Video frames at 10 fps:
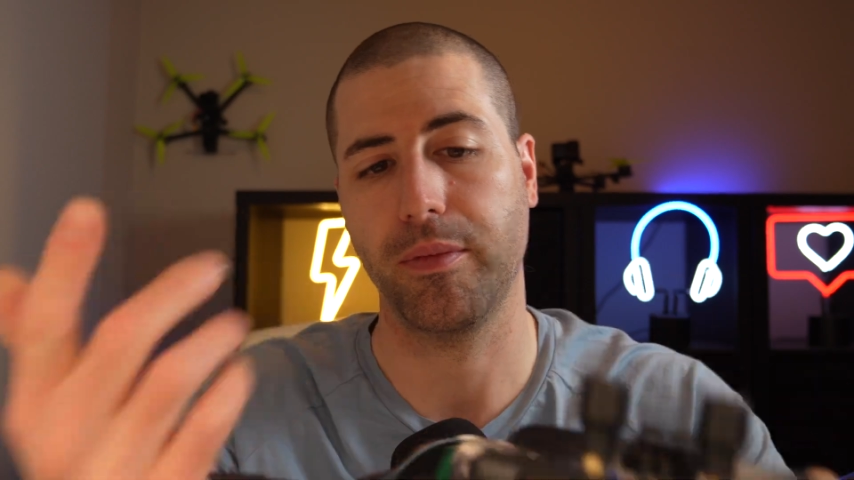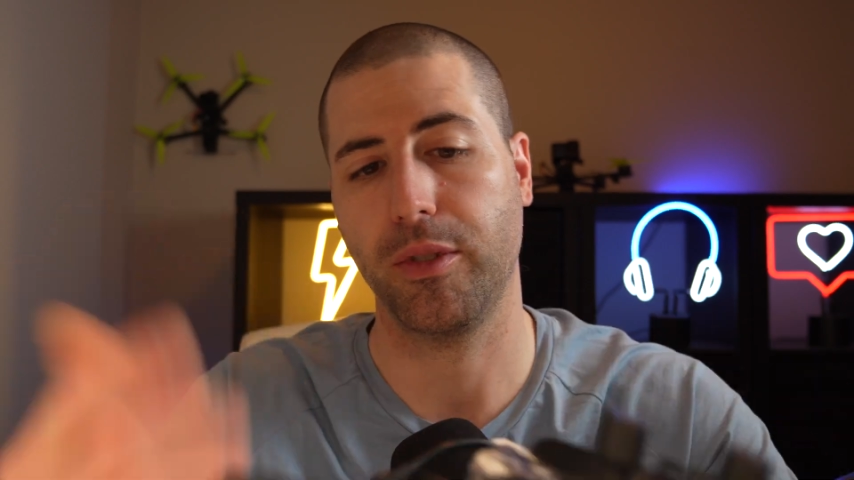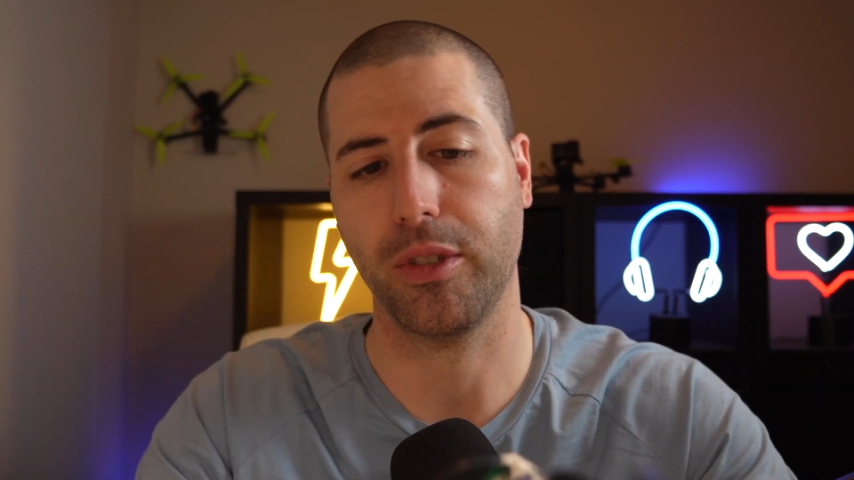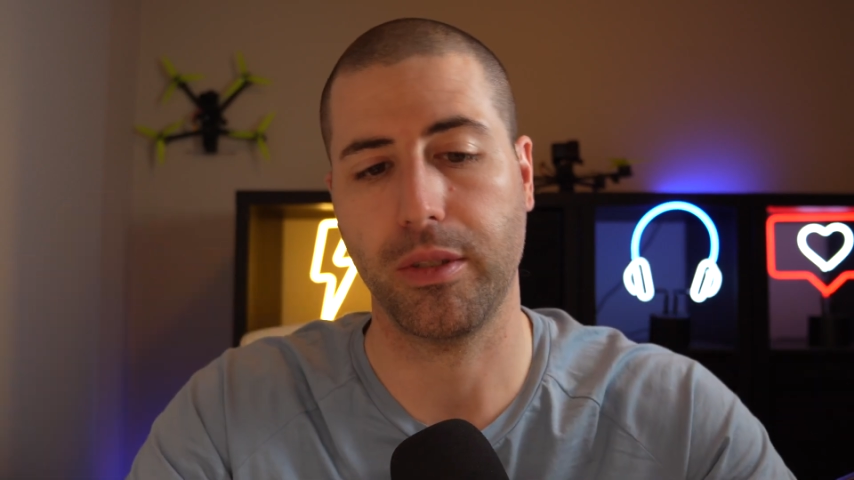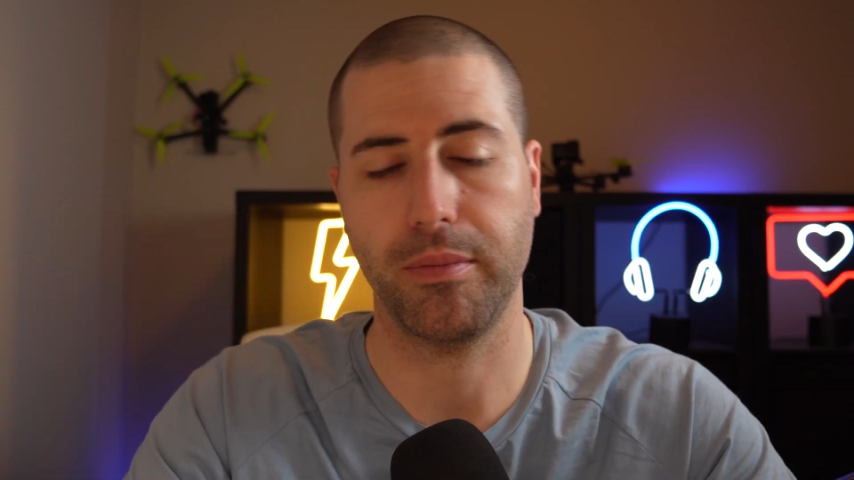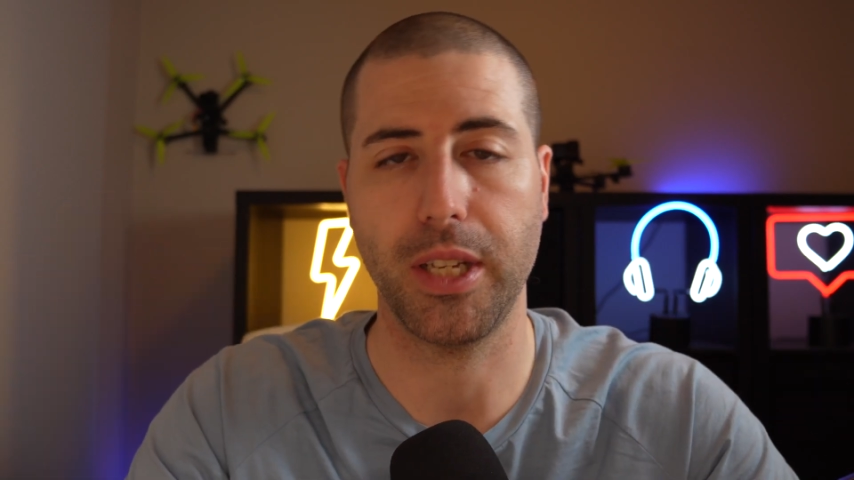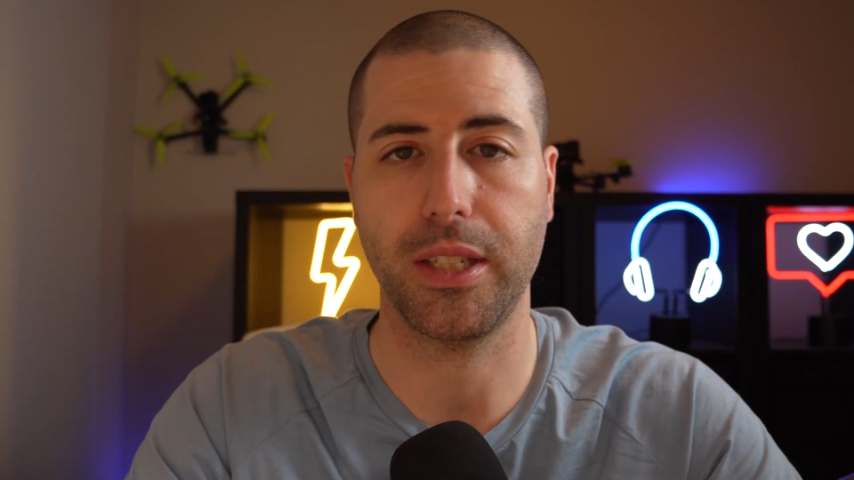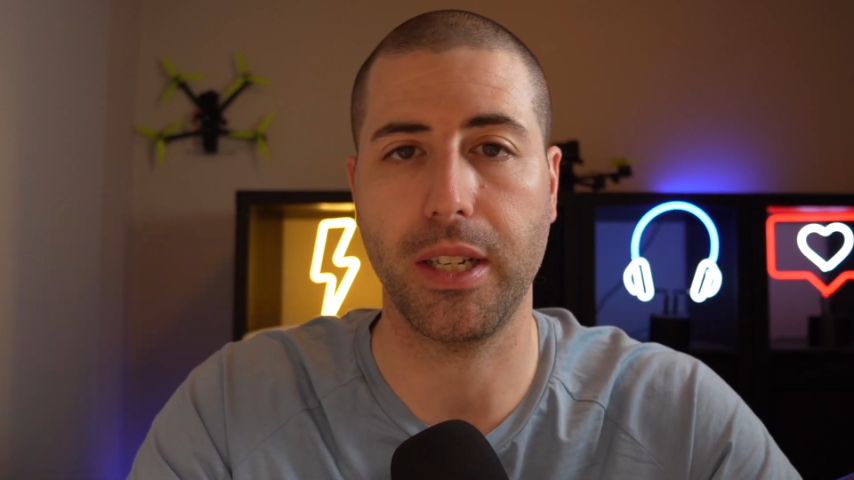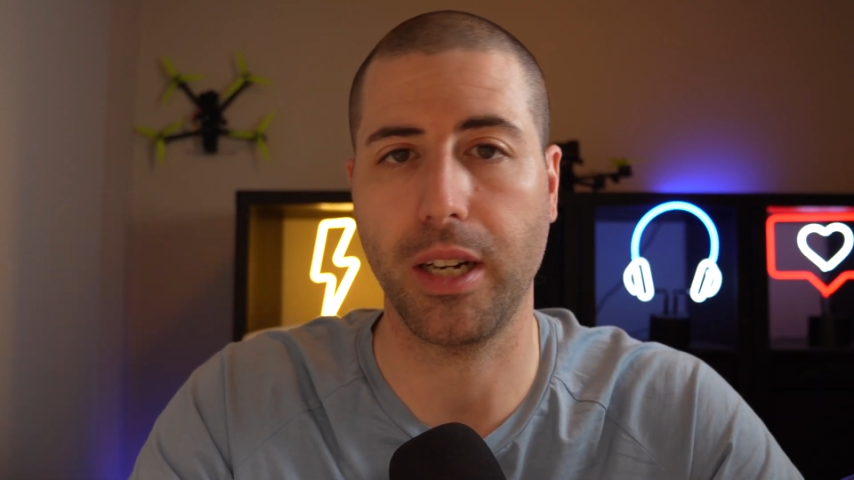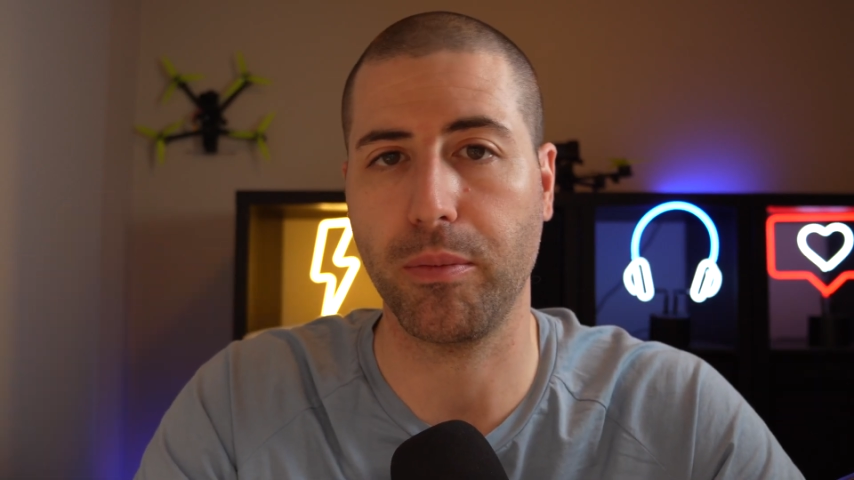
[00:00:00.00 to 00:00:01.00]
just the
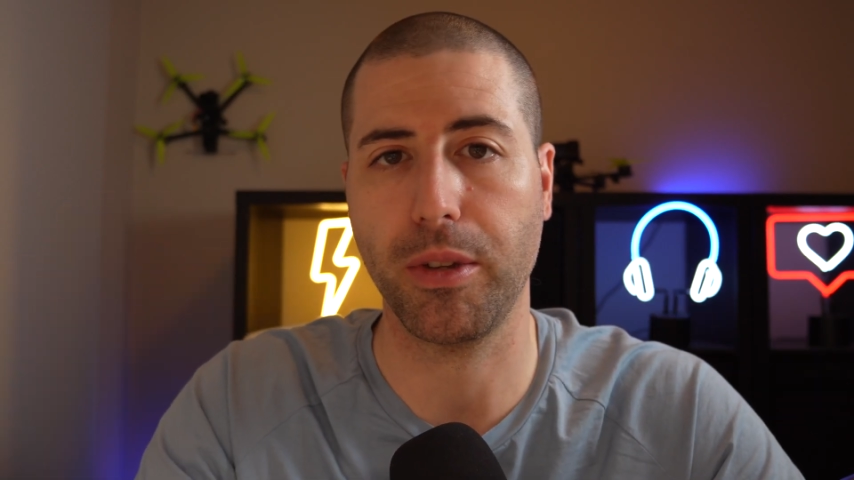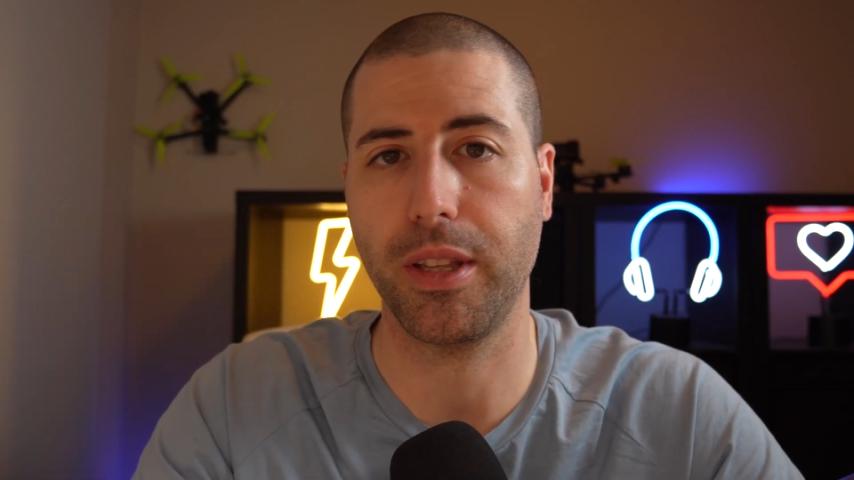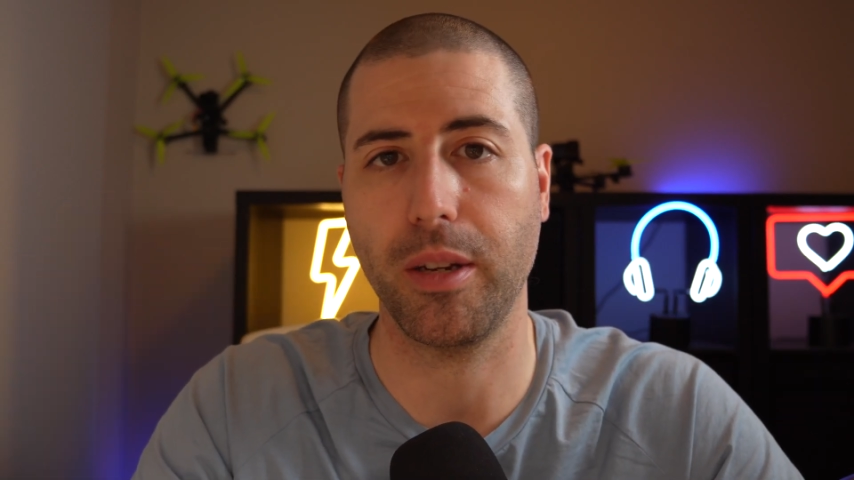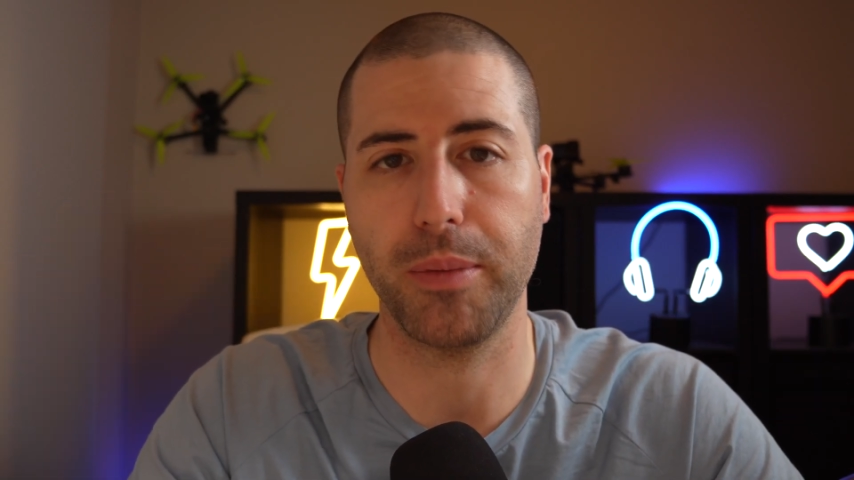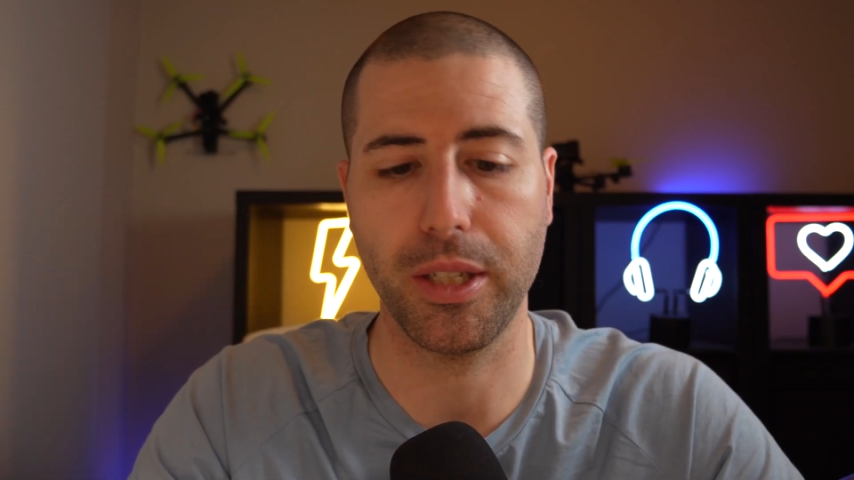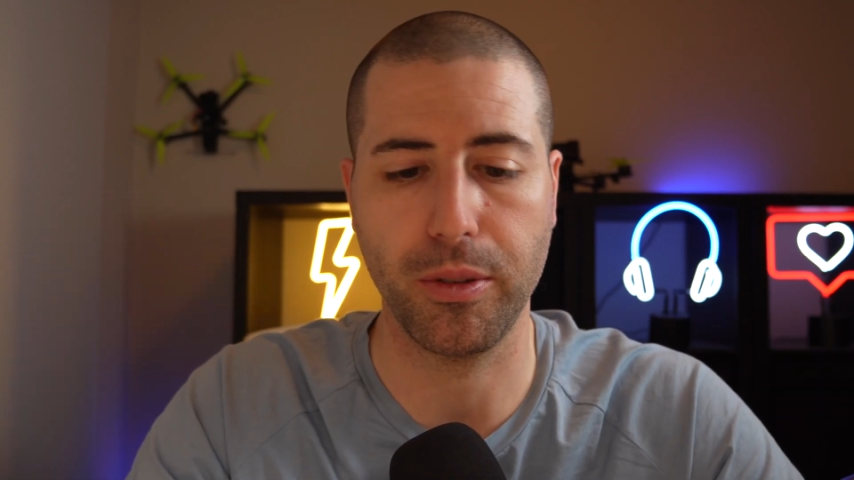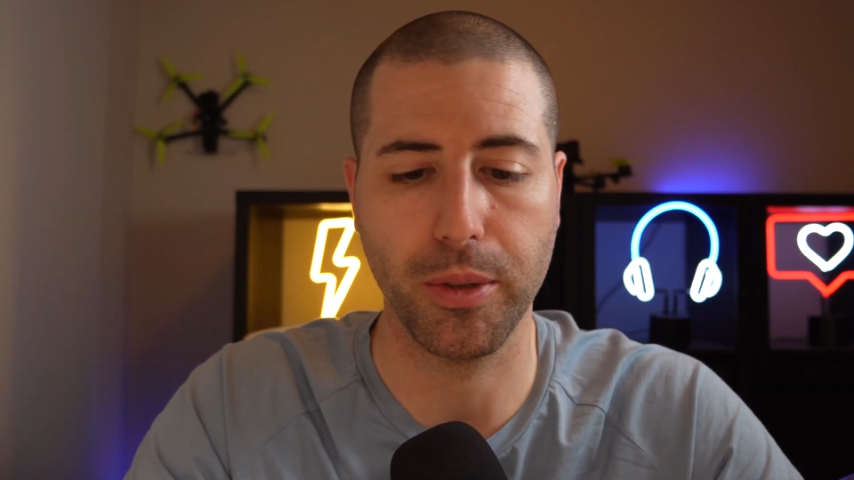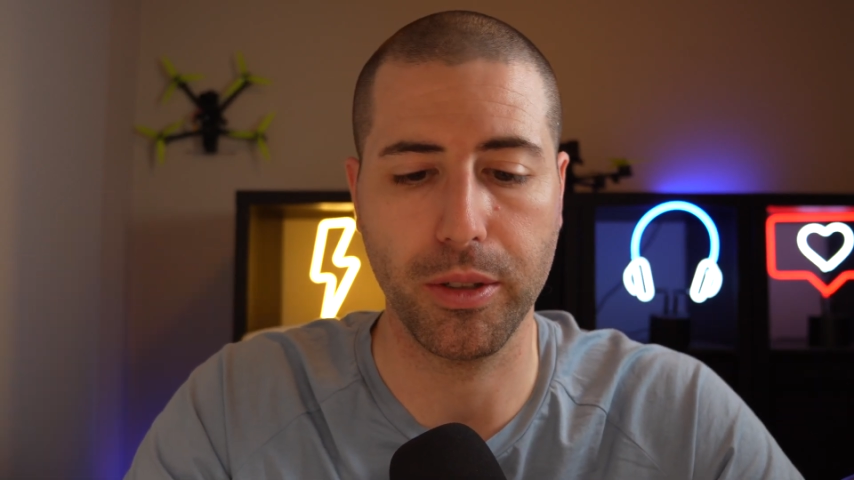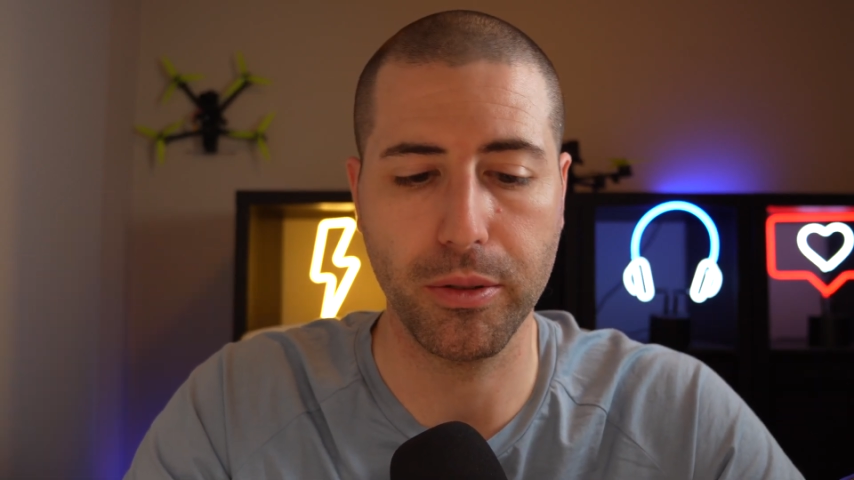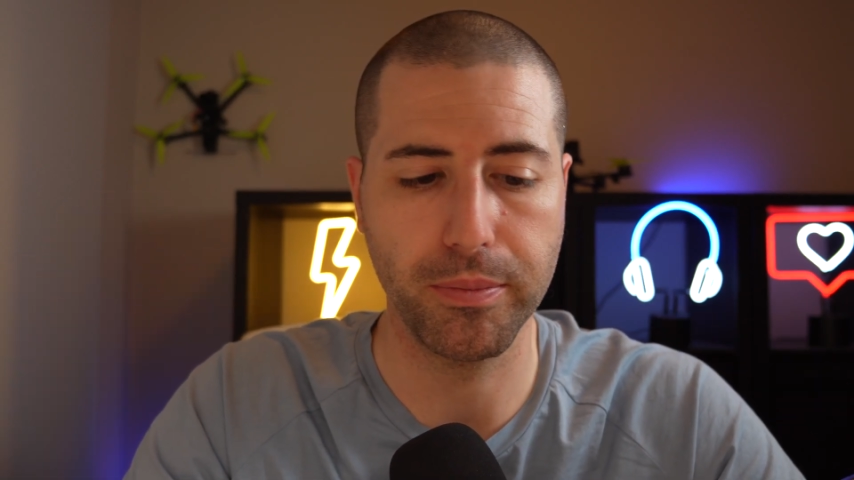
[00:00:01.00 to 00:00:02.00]
SD card with the update you
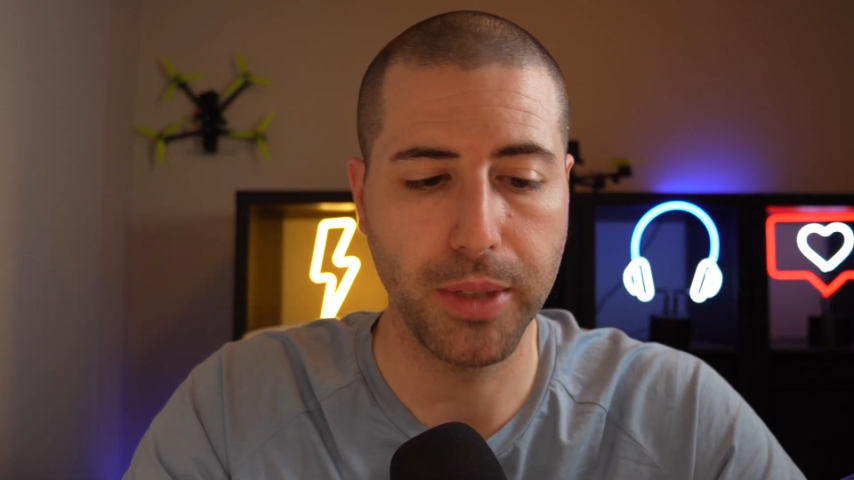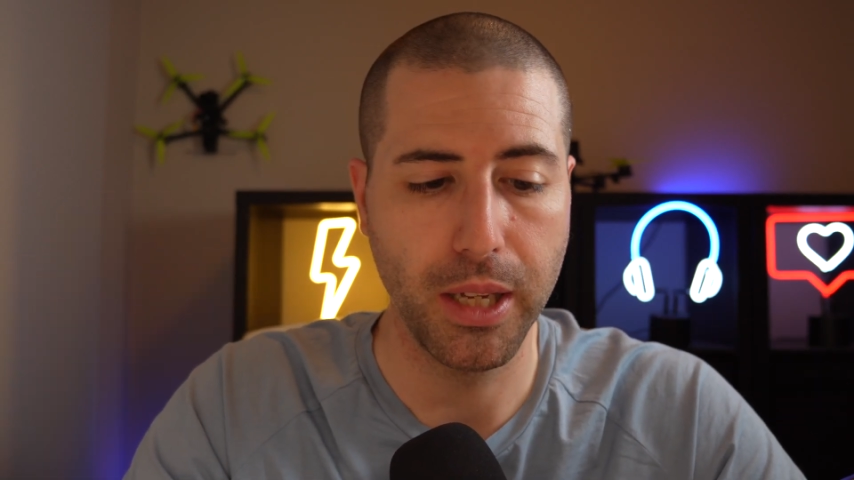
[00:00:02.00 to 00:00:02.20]
want to do.